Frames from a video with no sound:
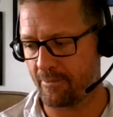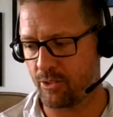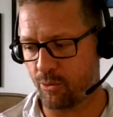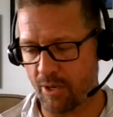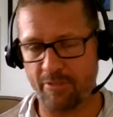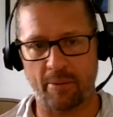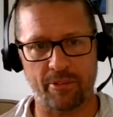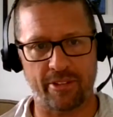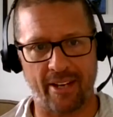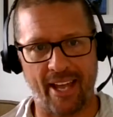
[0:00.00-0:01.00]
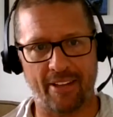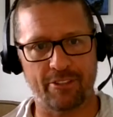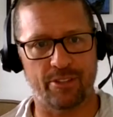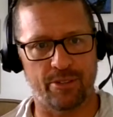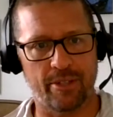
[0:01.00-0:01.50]
25% have to
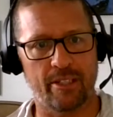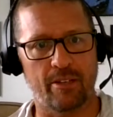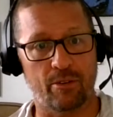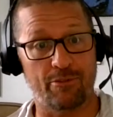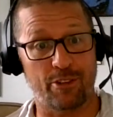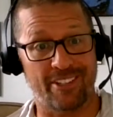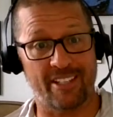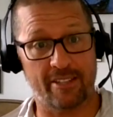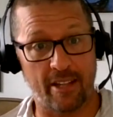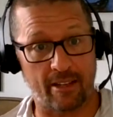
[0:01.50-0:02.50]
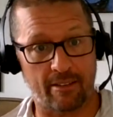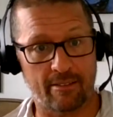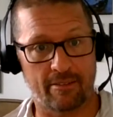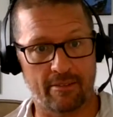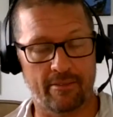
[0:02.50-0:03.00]
do it in order for it to stick.
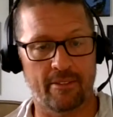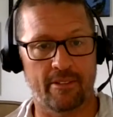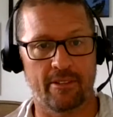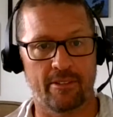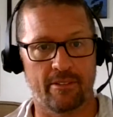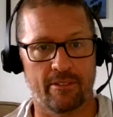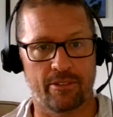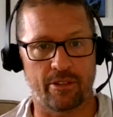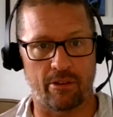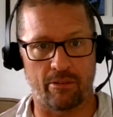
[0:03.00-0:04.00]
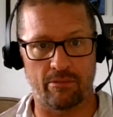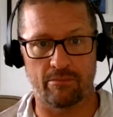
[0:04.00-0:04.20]
So